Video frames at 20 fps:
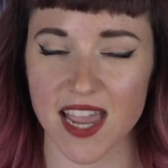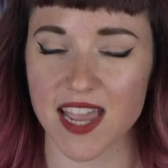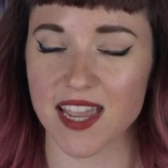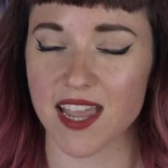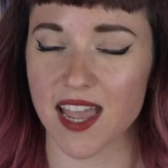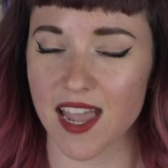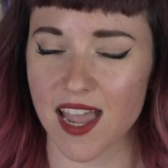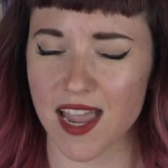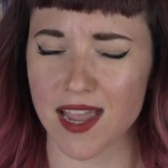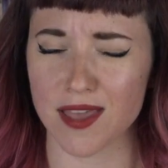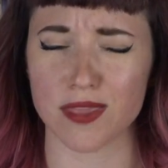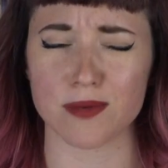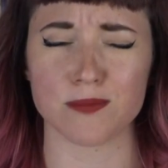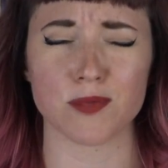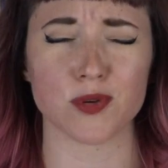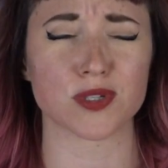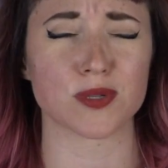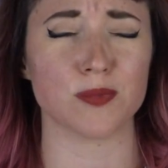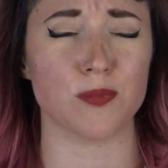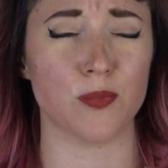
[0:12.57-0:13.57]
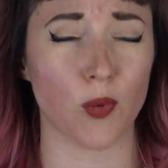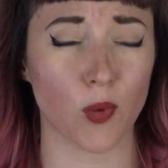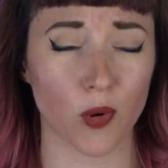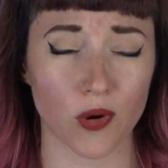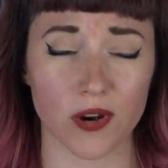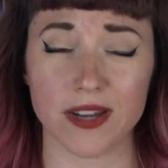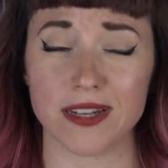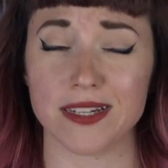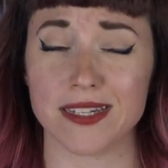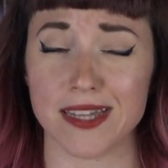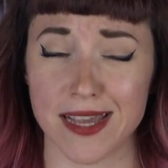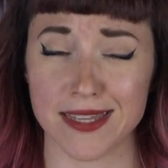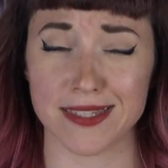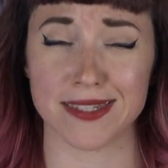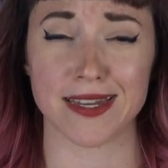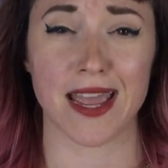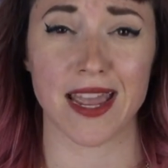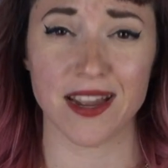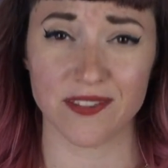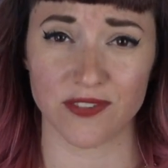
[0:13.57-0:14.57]
aka the most boring
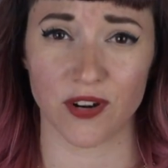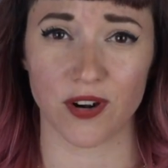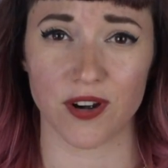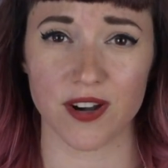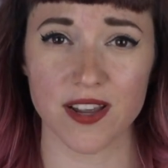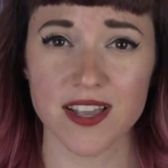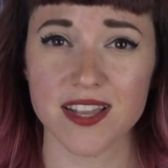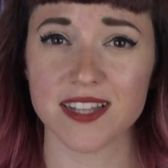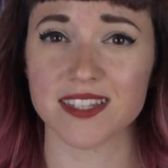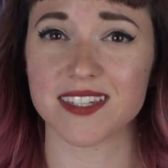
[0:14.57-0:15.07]
test ever,